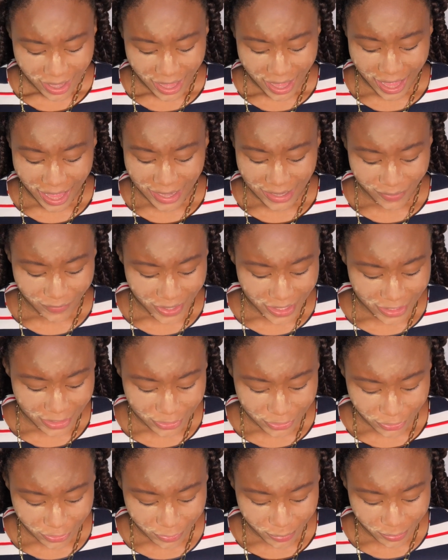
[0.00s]
I wanna
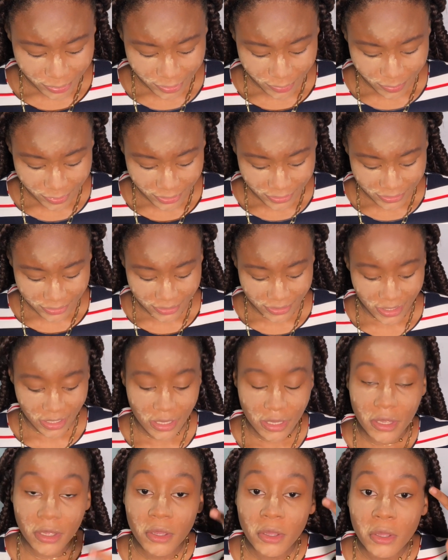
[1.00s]
look purple
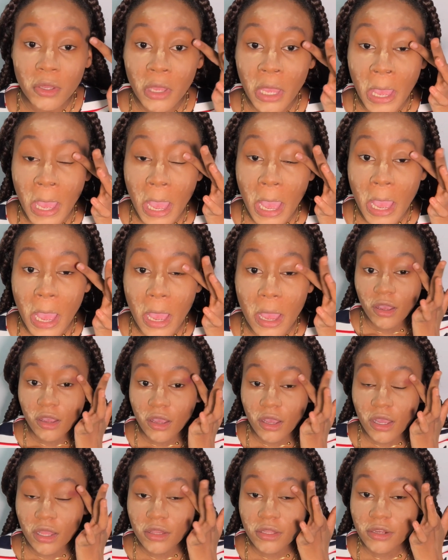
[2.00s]
today.
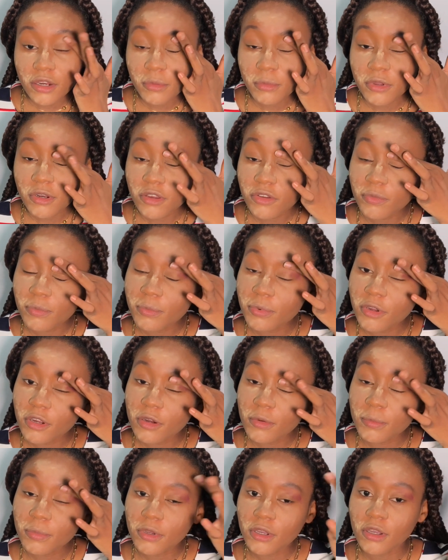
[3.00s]
A little bit of
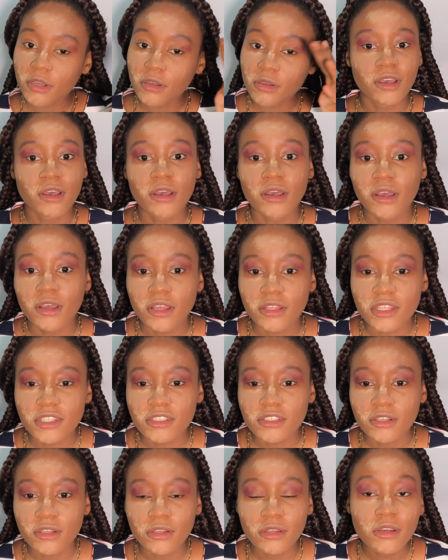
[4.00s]
purple.
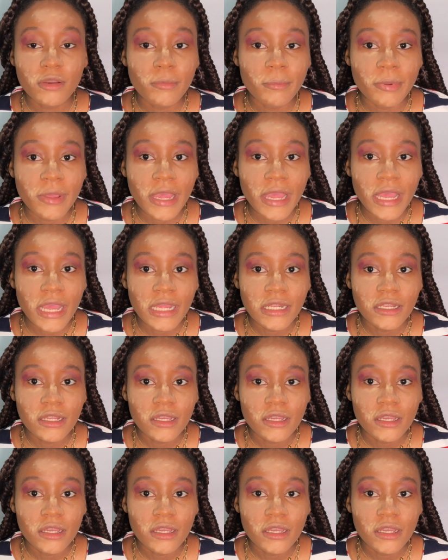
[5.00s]
Does it look bad?